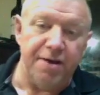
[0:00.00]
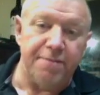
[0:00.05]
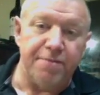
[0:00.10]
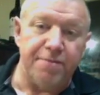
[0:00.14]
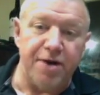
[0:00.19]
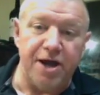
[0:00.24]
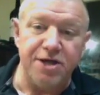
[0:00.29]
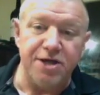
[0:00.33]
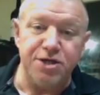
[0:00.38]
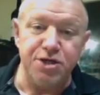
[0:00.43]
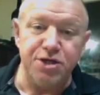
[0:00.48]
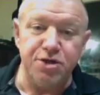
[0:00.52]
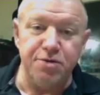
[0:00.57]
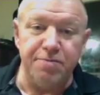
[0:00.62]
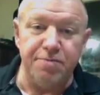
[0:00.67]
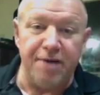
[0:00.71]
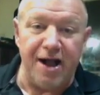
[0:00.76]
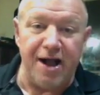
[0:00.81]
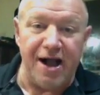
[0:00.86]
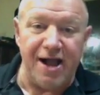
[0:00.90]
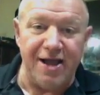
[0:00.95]
brought to you
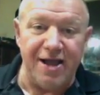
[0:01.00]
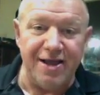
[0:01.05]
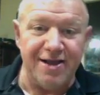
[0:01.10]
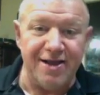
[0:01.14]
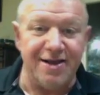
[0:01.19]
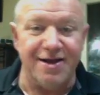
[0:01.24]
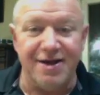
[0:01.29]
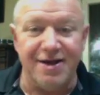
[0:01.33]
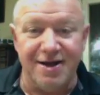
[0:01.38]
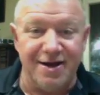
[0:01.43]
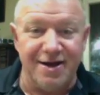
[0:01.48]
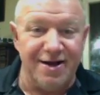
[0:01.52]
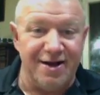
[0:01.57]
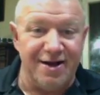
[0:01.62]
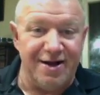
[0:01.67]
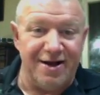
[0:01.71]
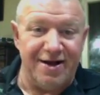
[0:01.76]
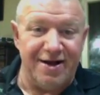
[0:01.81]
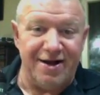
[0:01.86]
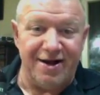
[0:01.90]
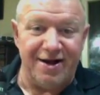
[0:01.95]
by
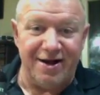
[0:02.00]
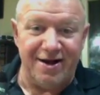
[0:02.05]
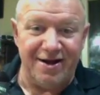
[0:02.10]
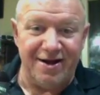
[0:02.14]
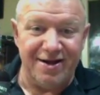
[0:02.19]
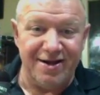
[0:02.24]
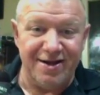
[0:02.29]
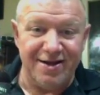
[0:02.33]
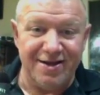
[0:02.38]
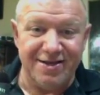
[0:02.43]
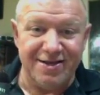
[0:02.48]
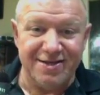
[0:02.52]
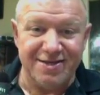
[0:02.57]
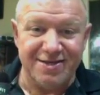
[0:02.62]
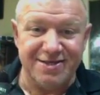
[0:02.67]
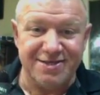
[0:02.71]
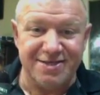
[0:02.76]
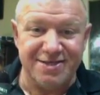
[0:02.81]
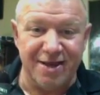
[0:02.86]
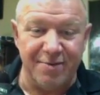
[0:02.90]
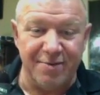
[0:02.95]

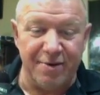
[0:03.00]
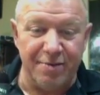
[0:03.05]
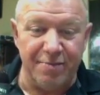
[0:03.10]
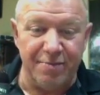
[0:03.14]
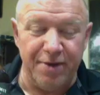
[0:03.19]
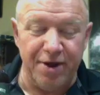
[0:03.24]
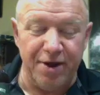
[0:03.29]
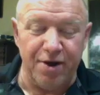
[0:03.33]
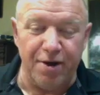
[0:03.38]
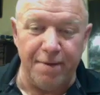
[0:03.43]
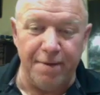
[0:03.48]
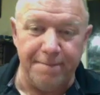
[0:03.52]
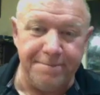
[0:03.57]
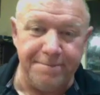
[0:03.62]
Summit Beer.